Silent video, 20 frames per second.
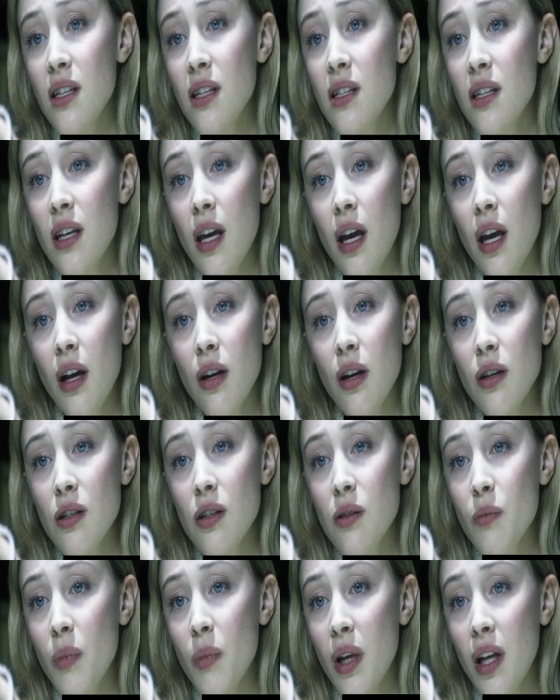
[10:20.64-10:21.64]
because Peter
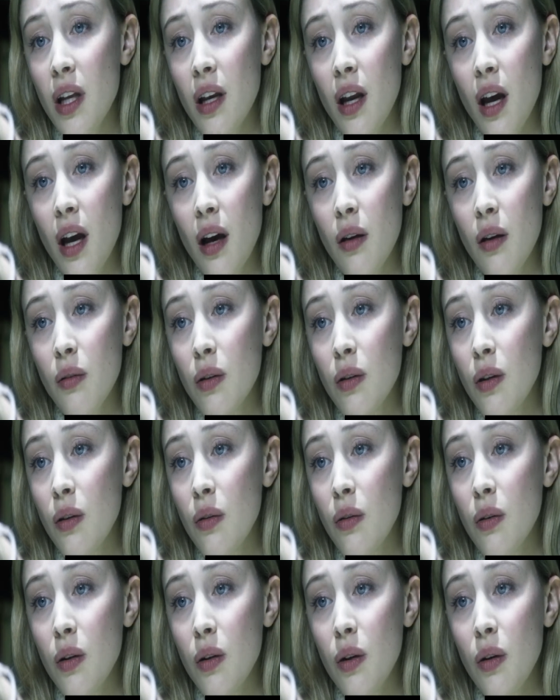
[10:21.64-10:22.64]
never really loved
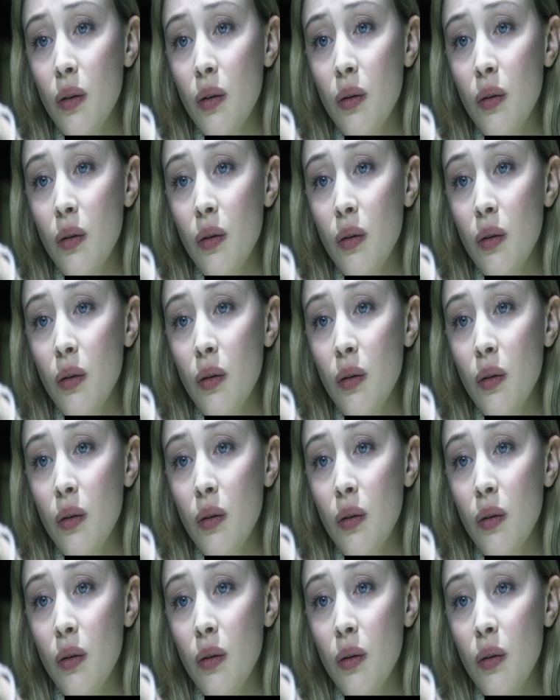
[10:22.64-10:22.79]
Caitlin.